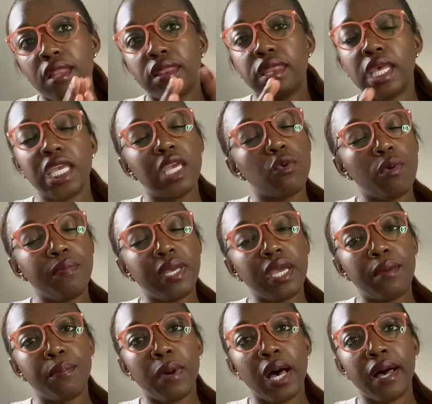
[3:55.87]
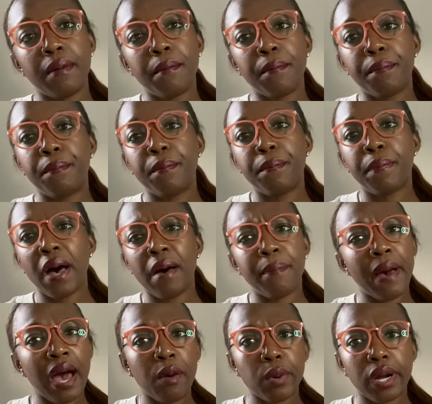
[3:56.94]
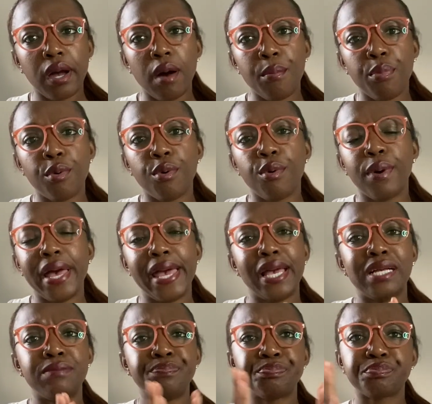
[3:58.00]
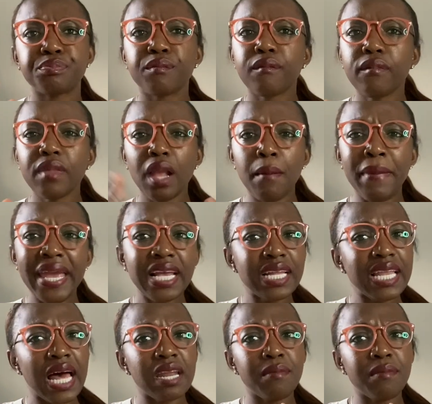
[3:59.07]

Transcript: Then you would be a power couple and make a lot of